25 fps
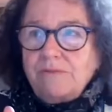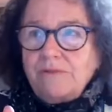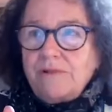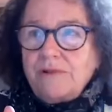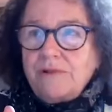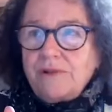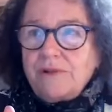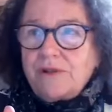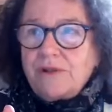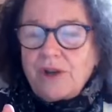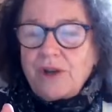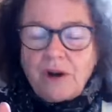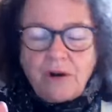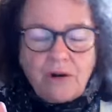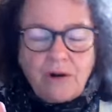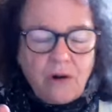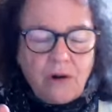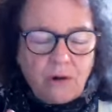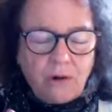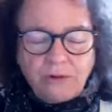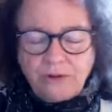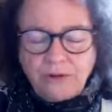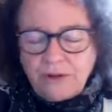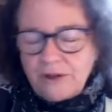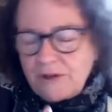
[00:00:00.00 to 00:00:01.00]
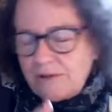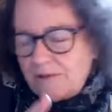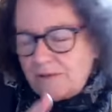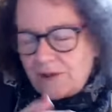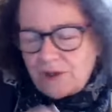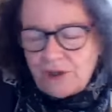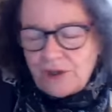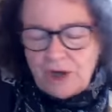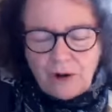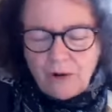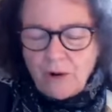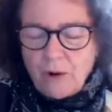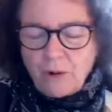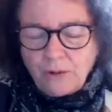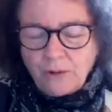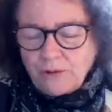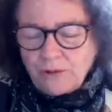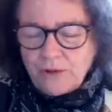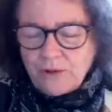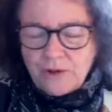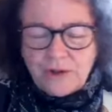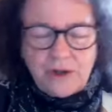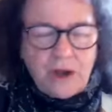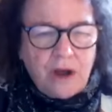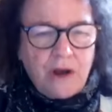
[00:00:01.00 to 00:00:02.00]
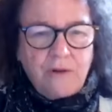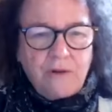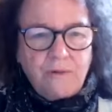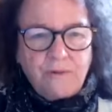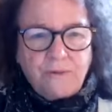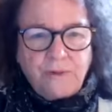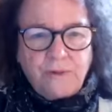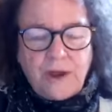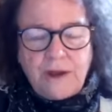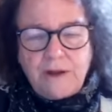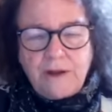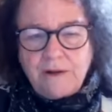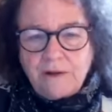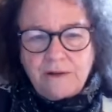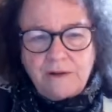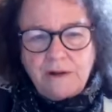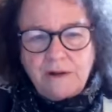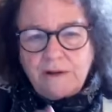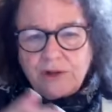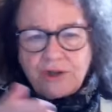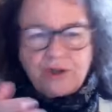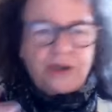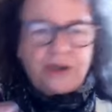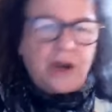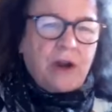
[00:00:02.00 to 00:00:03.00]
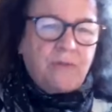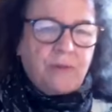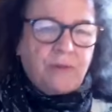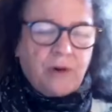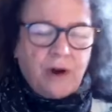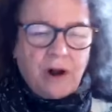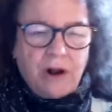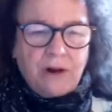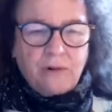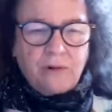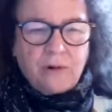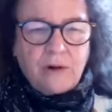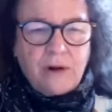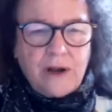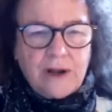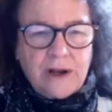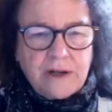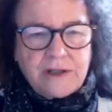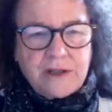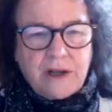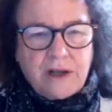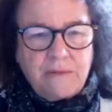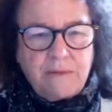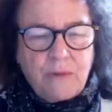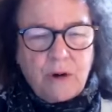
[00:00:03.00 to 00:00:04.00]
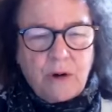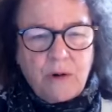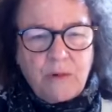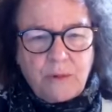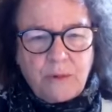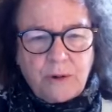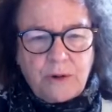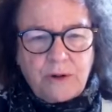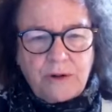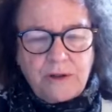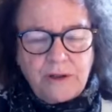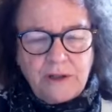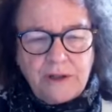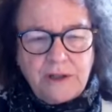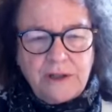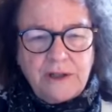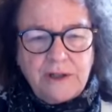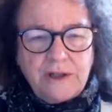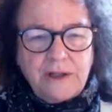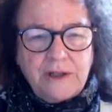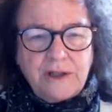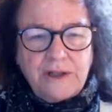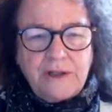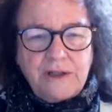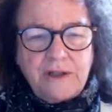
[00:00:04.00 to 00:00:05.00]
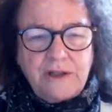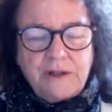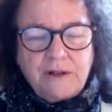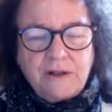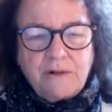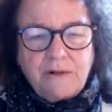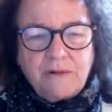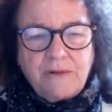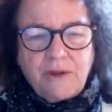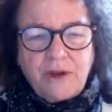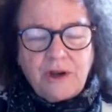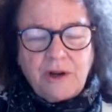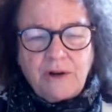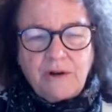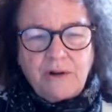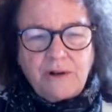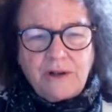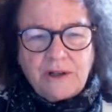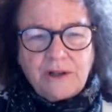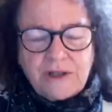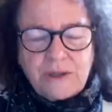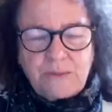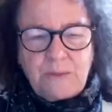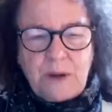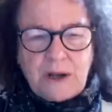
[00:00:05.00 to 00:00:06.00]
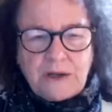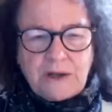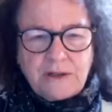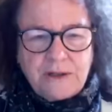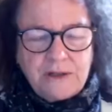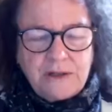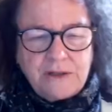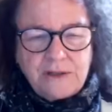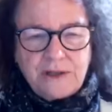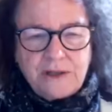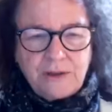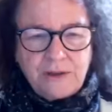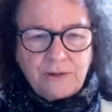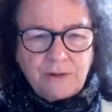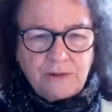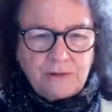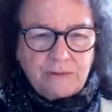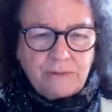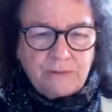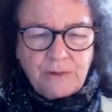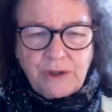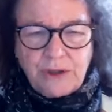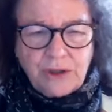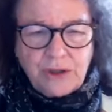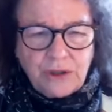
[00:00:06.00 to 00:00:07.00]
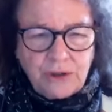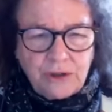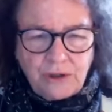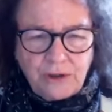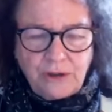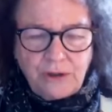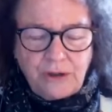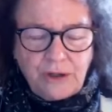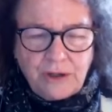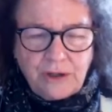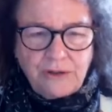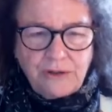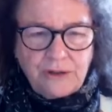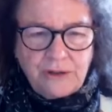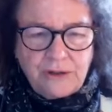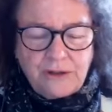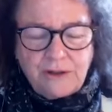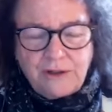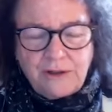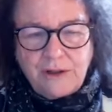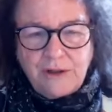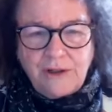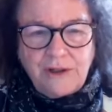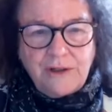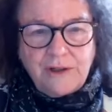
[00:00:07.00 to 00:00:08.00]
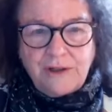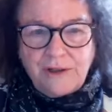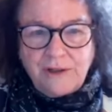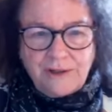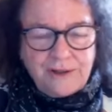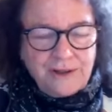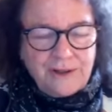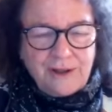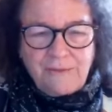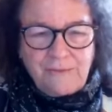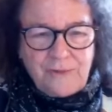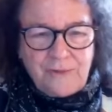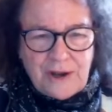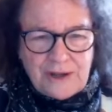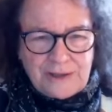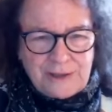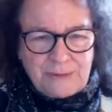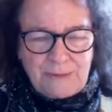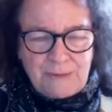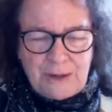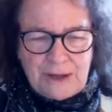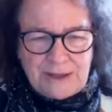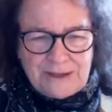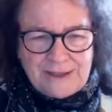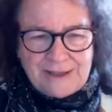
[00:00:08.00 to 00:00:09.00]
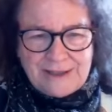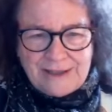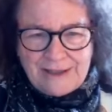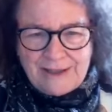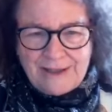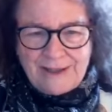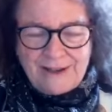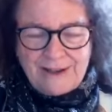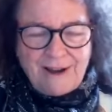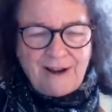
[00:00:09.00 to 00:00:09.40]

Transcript: shareholders of Chevron or ExxonMobil, they're expecting a certain return on their investments.